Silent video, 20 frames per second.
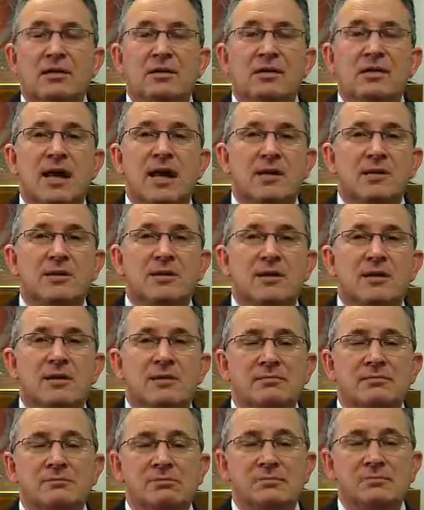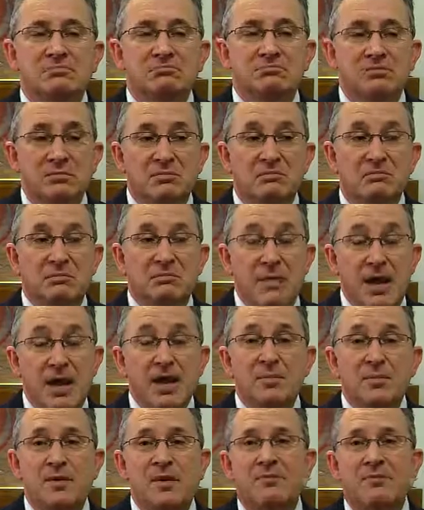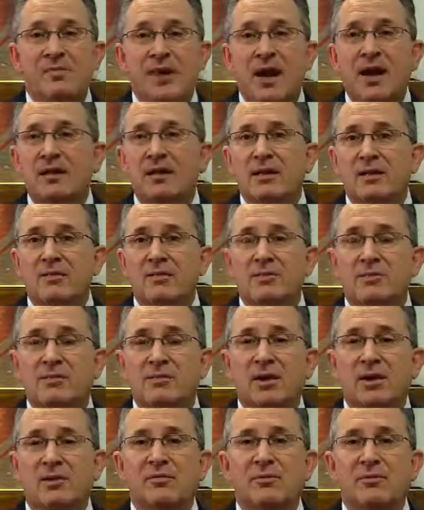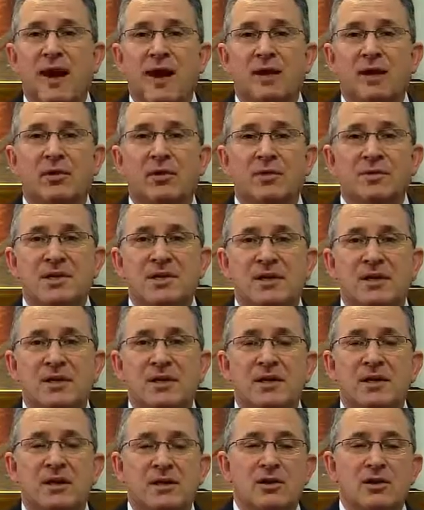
Tesla may be finally on the brink of bankruptcy.